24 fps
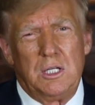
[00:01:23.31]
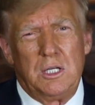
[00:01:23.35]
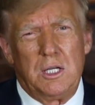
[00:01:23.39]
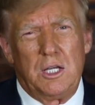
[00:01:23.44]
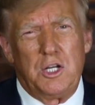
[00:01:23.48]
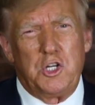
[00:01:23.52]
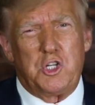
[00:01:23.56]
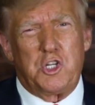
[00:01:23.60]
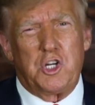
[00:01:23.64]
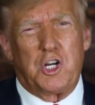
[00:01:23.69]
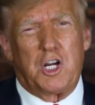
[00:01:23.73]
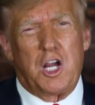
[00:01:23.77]

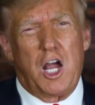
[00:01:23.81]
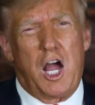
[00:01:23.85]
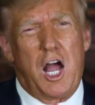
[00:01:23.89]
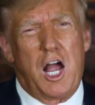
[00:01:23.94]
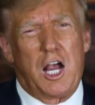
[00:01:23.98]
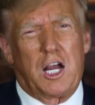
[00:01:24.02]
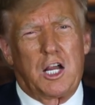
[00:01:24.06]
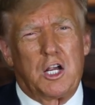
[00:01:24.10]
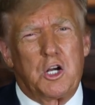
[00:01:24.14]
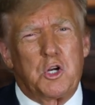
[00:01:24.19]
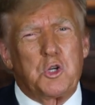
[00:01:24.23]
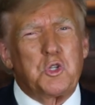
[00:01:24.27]
In
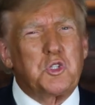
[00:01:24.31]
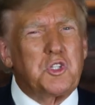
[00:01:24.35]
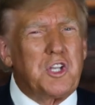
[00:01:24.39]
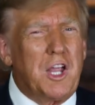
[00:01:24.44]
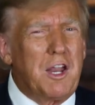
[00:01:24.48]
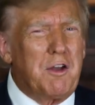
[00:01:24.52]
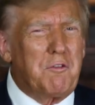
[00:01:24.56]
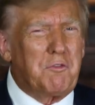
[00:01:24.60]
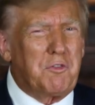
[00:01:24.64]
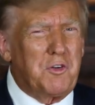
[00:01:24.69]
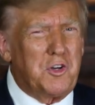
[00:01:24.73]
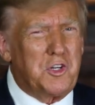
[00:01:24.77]
Chicago,
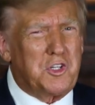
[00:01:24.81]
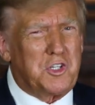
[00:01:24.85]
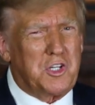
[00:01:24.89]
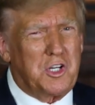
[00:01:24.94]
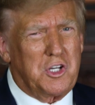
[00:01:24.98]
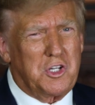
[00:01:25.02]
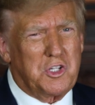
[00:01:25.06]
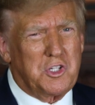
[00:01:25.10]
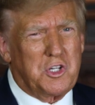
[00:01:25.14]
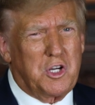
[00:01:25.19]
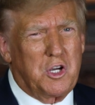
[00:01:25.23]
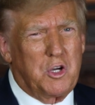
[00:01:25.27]
San
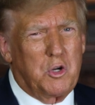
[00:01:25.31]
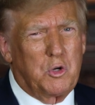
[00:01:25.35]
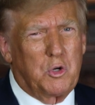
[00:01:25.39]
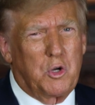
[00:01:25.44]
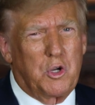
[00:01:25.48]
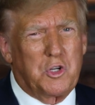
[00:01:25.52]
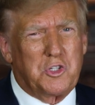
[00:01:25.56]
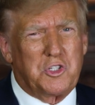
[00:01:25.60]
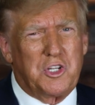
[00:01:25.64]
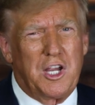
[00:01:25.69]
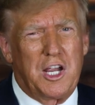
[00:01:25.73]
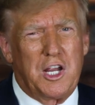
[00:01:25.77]
Francisco,
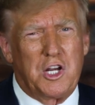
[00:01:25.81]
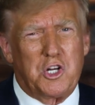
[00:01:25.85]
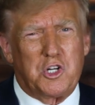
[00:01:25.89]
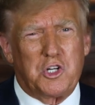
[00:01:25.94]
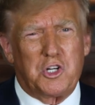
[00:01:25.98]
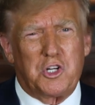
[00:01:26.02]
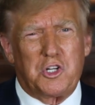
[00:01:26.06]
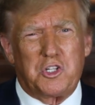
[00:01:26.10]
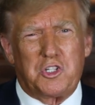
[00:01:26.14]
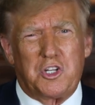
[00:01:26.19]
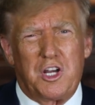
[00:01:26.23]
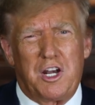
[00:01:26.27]
Los
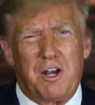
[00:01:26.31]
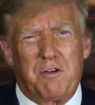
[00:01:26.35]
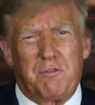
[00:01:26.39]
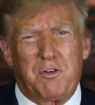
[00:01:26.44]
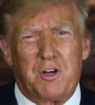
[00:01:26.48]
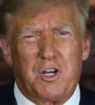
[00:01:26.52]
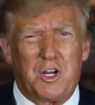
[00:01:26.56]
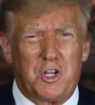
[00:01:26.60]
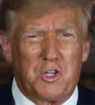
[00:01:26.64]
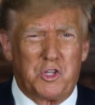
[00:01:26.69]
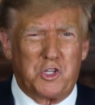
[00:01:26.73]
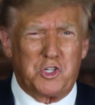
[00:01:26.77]
Angeles, and
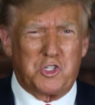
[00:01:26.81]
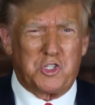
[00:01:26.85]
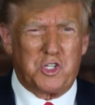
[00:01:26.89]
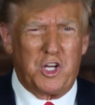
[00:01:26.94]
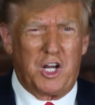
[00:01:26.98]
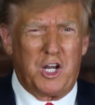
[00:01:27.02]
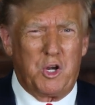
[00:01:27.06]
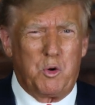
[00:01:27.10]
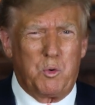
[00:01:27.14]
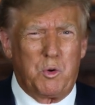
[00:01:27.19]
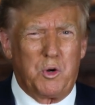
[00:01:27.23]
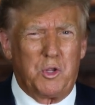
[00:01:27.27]
every other
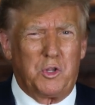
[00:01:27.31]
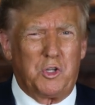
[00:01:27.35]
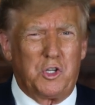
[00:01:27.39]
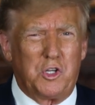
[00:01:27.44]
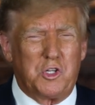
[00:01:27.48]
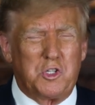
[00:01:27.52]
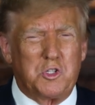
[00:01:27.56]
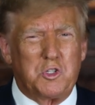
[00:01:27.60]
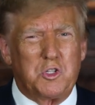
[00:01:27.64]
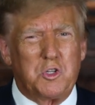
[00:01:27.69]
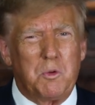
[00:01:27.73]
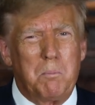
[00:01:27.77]
city where
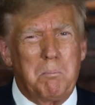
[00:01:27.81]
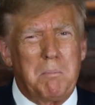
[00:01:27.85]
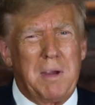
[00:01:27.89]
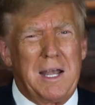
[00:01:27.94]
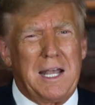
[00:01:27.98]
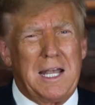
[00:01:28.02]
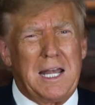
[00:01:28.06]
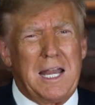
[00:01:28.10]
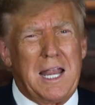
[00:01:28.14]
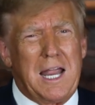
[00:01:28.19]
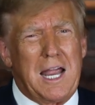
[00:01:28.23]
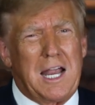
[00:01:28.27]
these
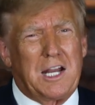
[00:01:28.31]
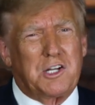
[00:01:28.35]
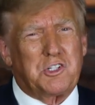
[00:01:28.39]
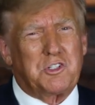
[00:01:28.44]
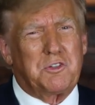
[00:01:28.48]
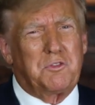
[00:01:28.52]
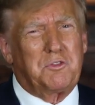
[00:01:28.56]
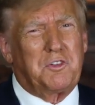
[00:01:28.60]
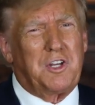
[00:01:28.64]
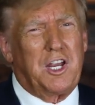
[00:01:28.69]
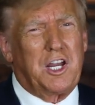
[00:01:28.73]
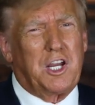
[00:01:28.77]
maniacs
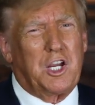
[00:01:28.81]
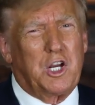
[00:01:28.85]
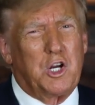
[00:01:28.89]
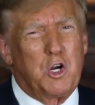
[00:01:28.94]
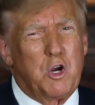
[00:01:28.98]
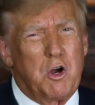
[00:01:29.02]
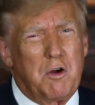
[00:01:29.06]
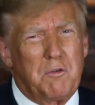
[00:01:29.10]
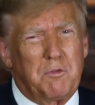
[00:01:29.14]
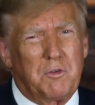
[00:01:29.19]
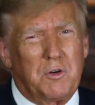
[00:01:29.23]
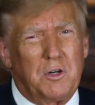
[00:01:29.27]
have taken
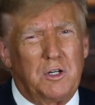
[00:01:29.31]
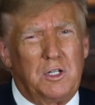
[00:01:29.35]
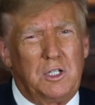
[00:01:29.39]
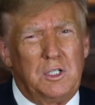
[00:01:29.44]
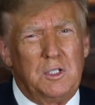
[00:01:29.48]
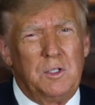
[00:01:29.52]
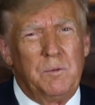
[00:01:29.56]
over,